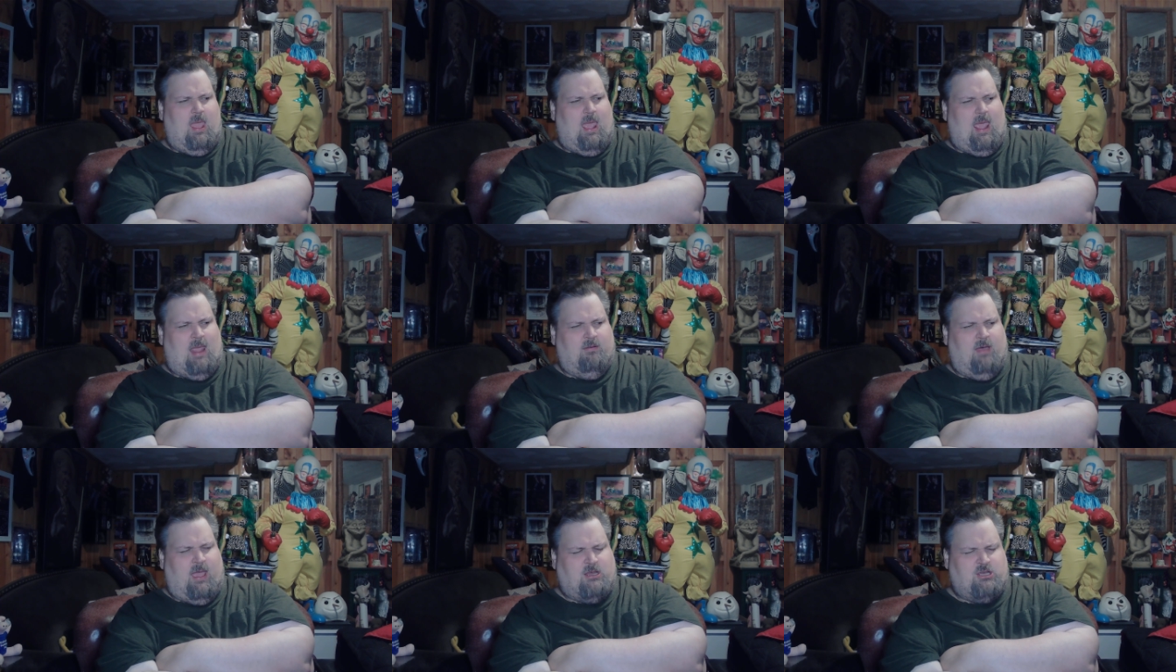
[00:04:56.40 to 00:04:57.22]
and
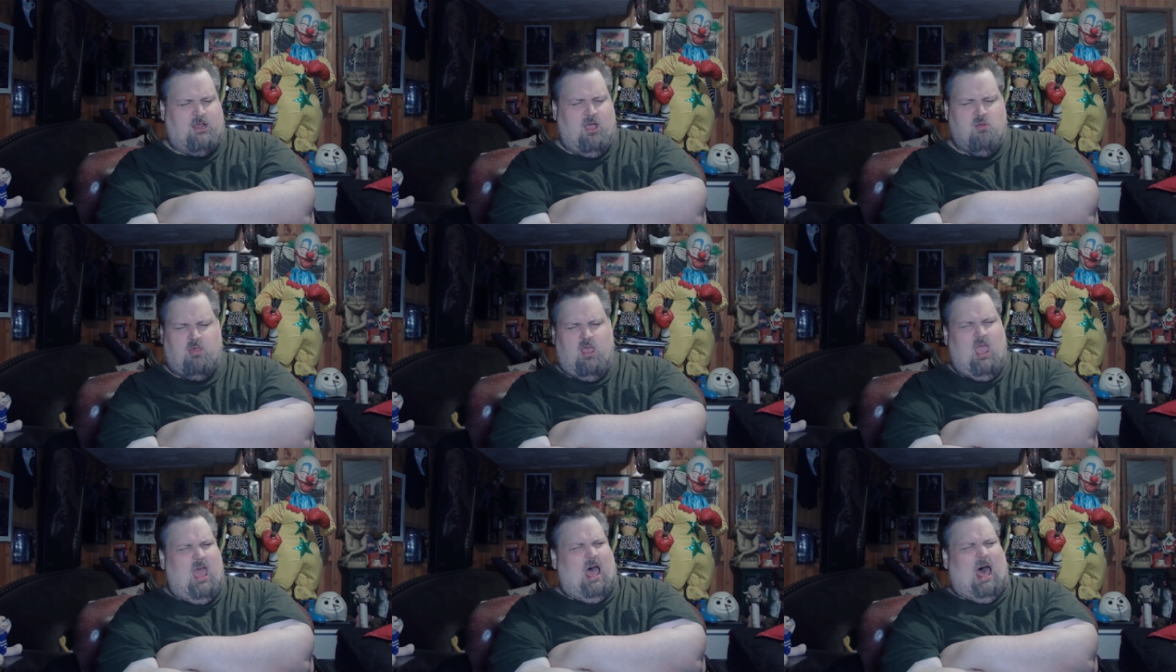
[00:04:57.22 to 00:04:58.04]
like she goes,
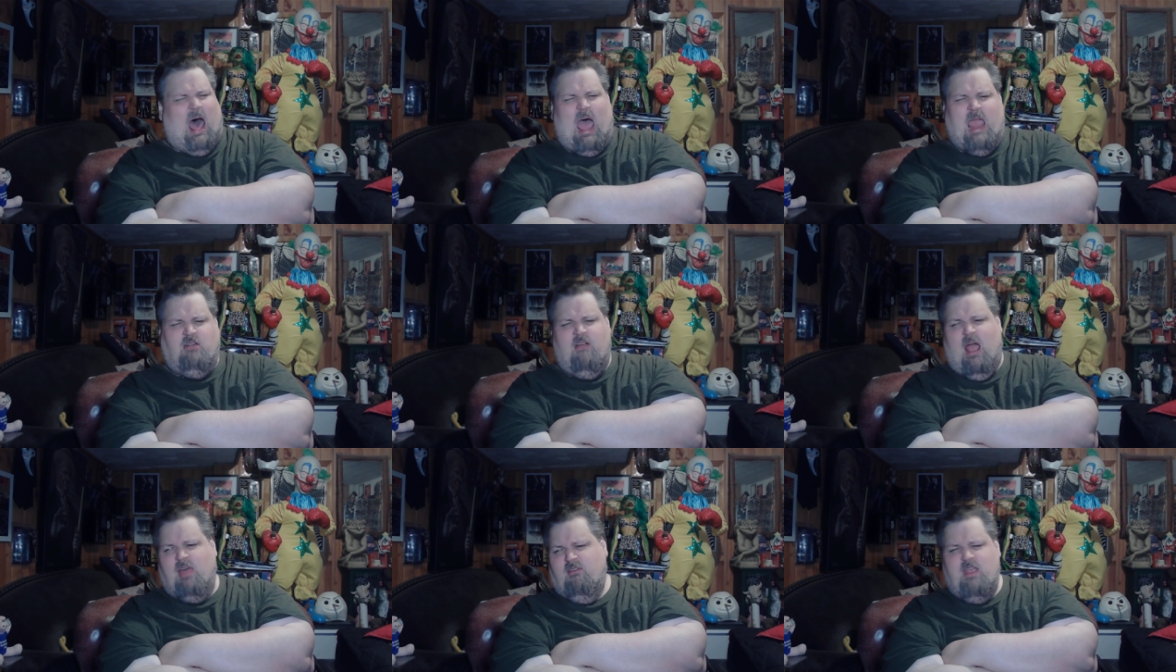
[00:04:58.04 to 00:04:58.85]
"I'd
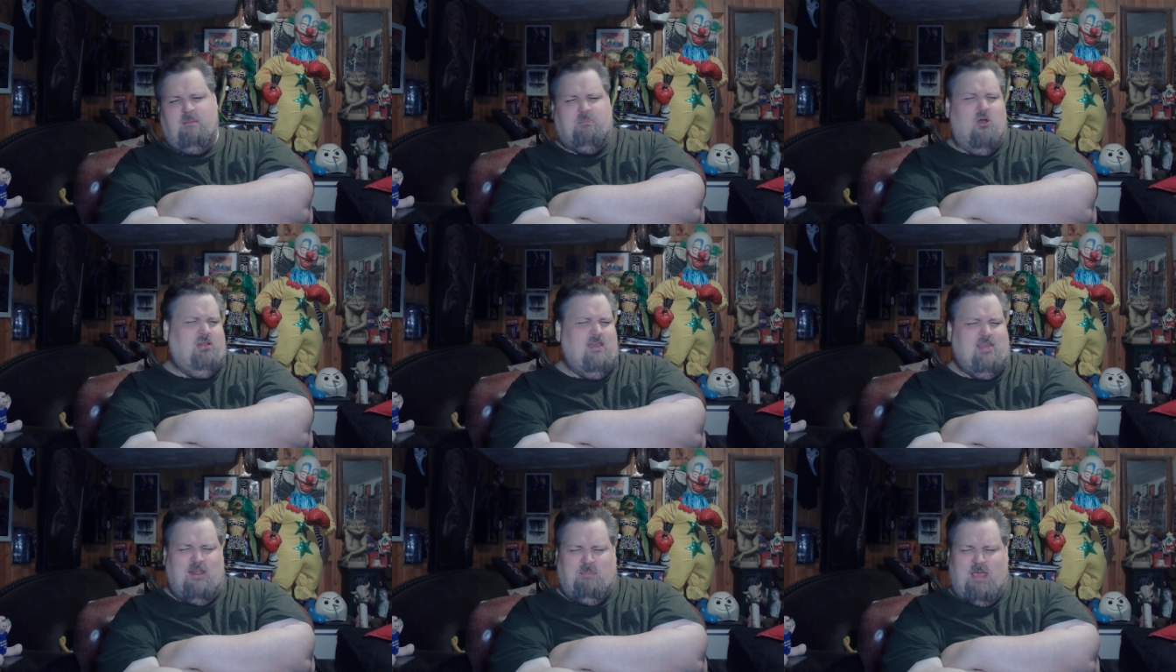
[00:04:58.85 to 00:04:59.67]
rather eat pussy
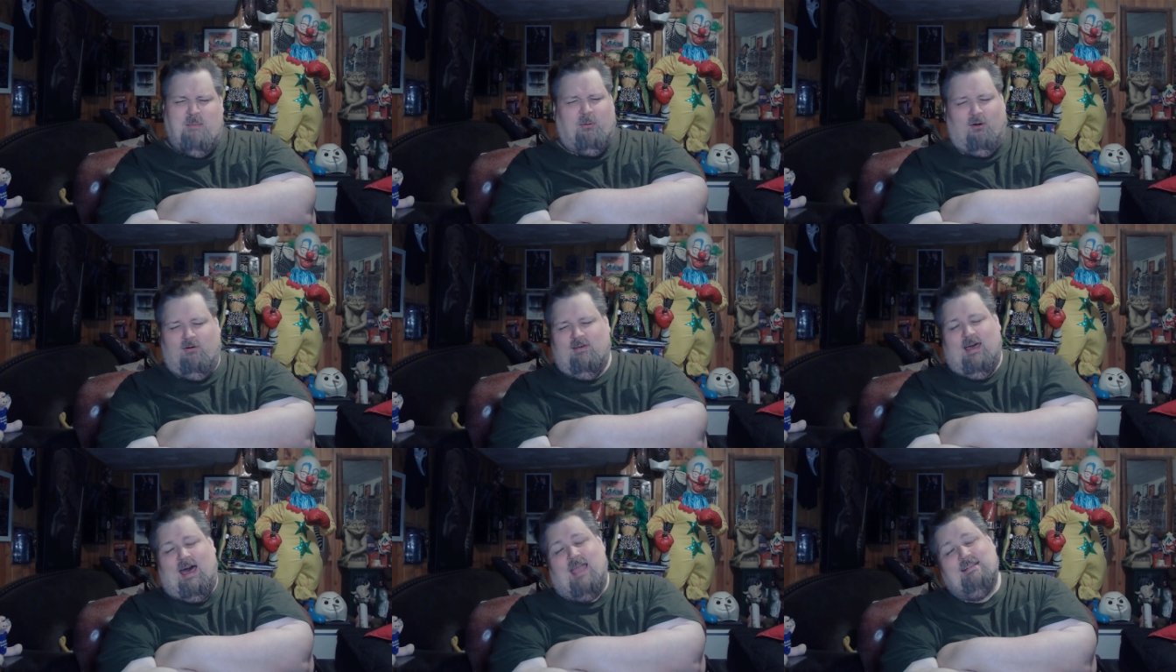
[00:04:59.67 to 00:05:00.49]
than people."
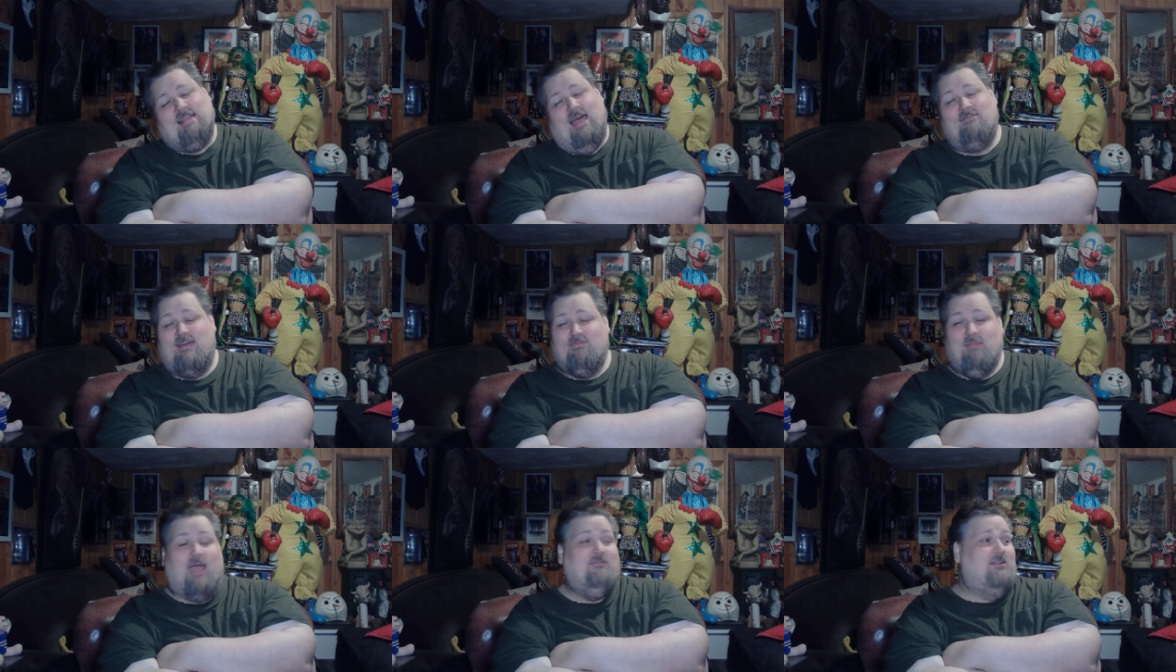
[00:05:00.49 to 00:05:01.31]
I, I laughed.
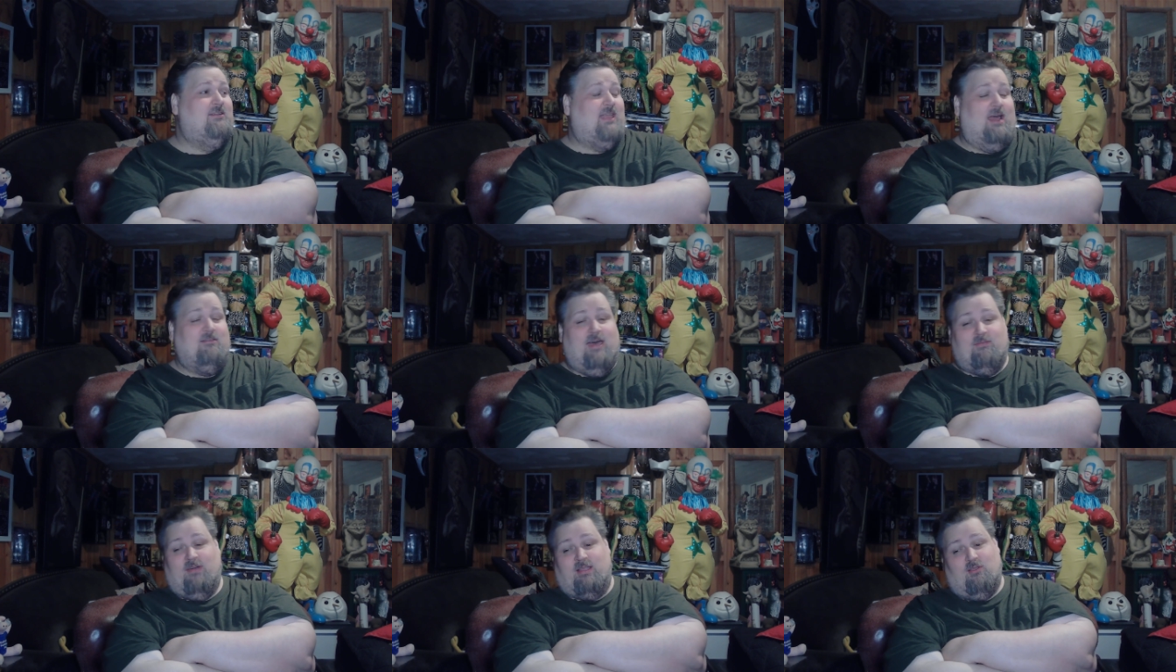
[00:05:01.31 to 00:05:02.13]
I literally did. I
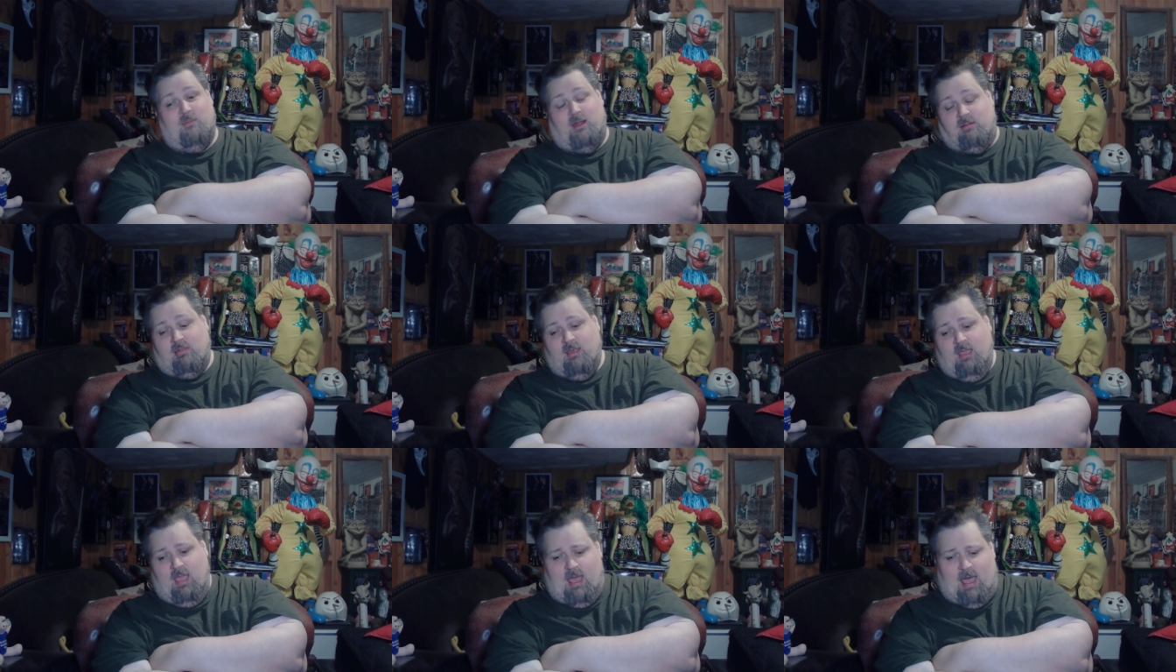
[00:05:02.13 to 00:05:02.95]
laughed like two minutes.
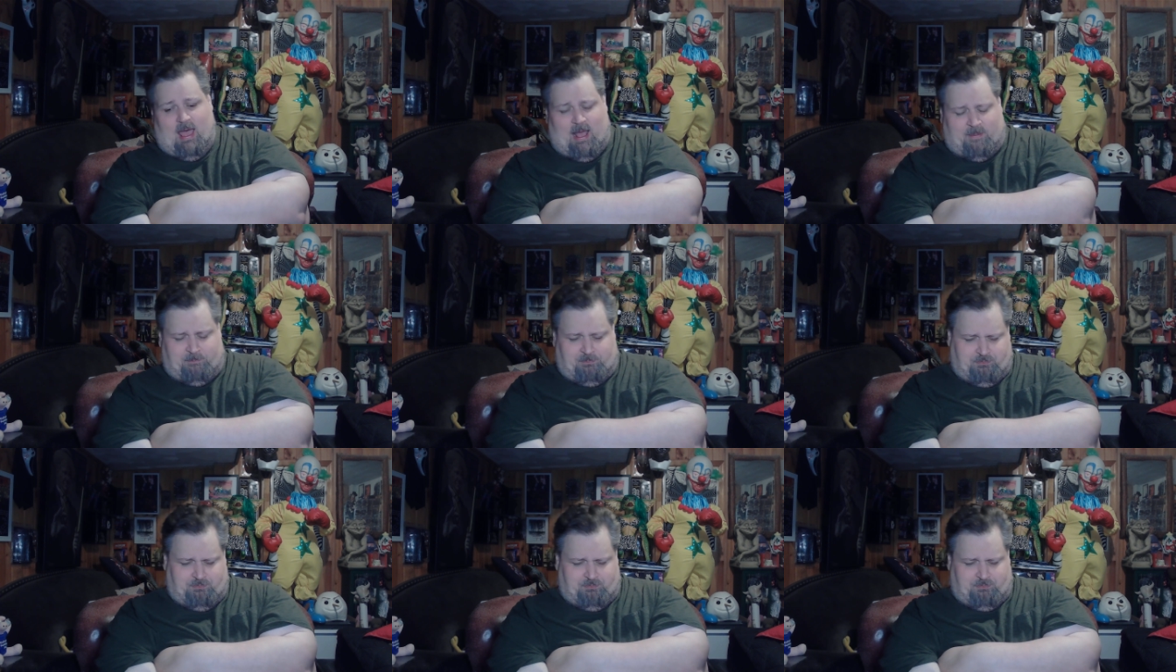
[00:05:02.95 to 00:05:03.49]
Um,